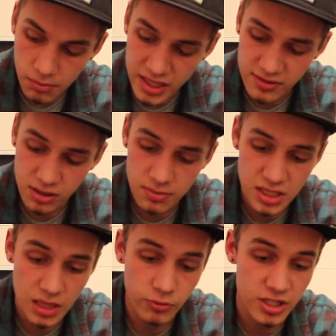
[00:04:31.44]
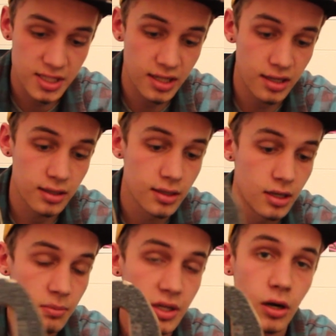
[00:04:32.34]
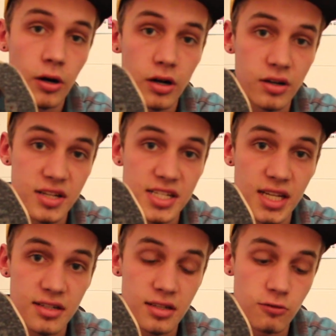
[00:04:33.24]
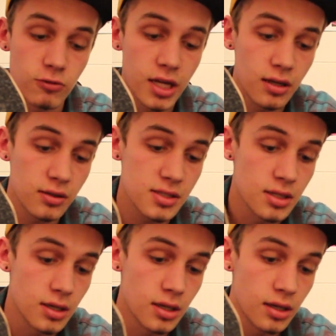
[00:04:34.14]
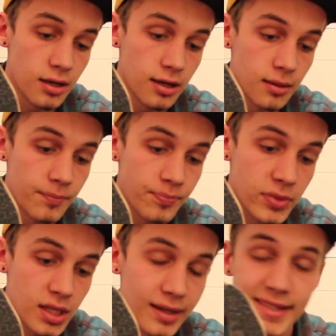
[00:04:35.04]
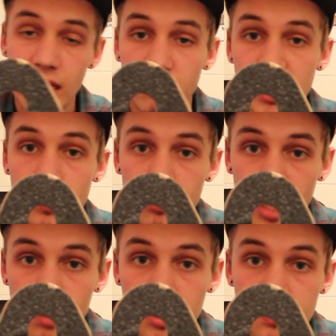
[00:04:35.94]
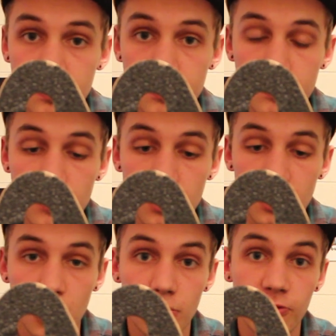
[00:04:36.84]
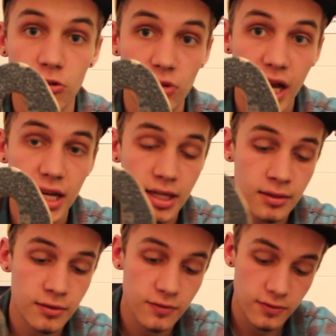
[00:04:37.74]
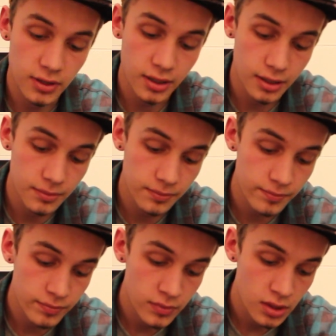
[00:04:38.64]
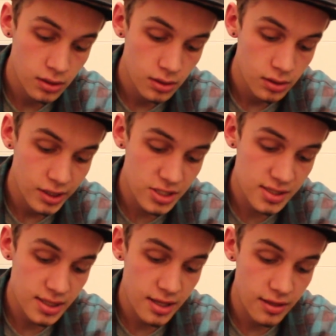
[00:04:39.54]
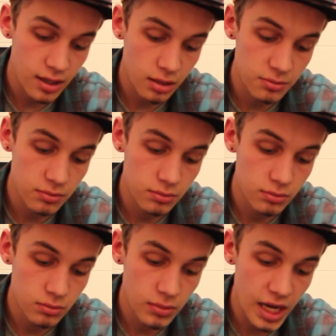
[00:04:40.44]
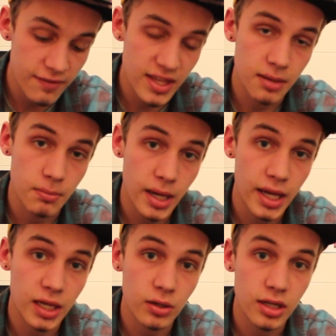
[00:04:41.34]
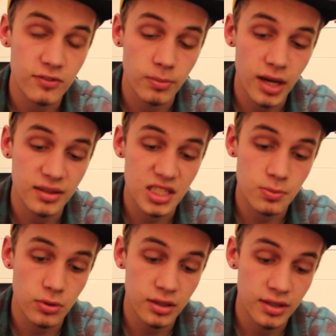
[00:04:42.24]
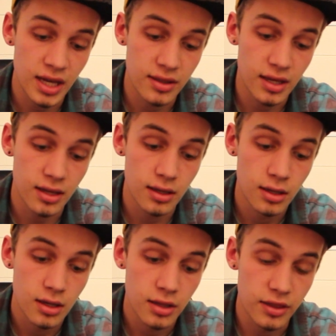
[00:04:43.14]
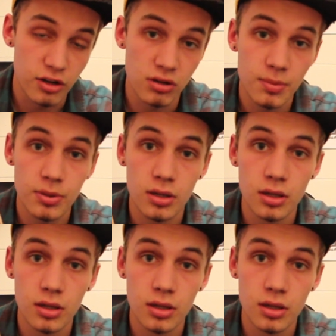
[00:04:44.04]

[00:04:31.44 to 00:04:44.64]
piece of grip tape, which is going to be harder to stick to the rails. Um, it's not really a problem um, for riding. Um, it's just that um, have that in mind if you're buying this board that the the grip